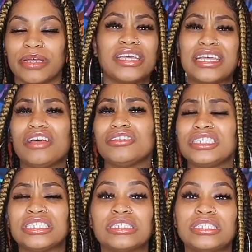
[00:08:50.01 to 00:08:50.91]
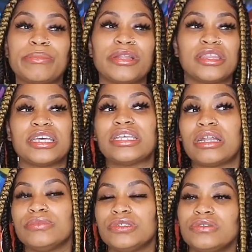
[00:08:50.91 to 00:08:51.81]
So yeah, those are just some of the things
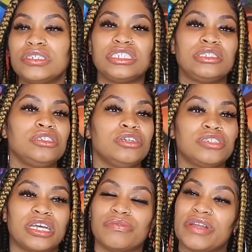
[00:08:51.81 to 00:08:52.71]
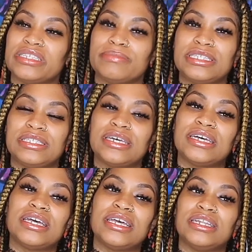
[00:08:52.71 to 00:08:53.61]
that I'm doing, just, you know, trying to raise my
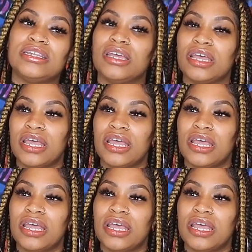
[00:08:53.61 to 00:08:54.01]
son,